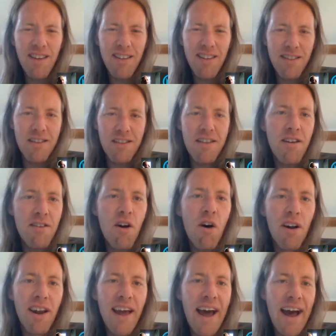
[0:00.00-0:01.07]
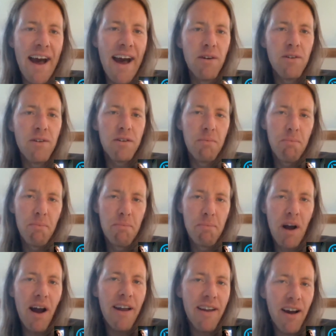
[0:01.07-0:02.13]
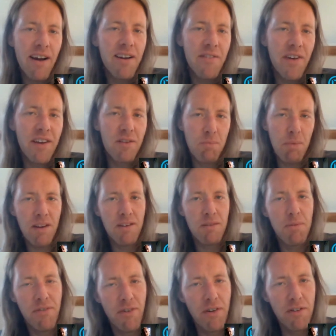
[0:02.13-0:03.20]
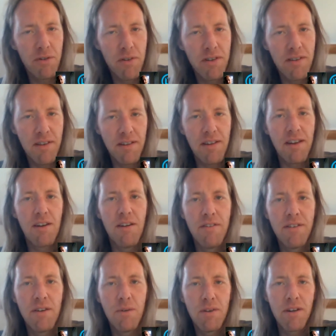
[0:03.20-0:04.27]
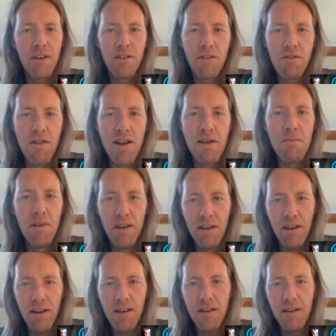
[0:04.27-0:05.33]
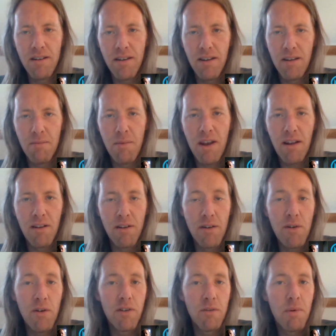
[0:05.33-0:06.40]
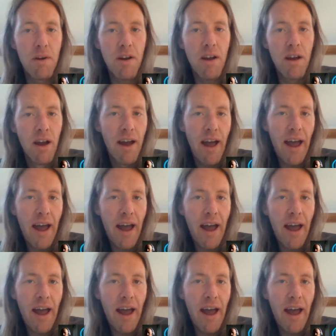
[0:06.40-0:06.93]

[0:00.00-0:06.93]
that, they're not loud, but I kind of expected before I saw this thing take off that it was going to scream and make a lot of noise. But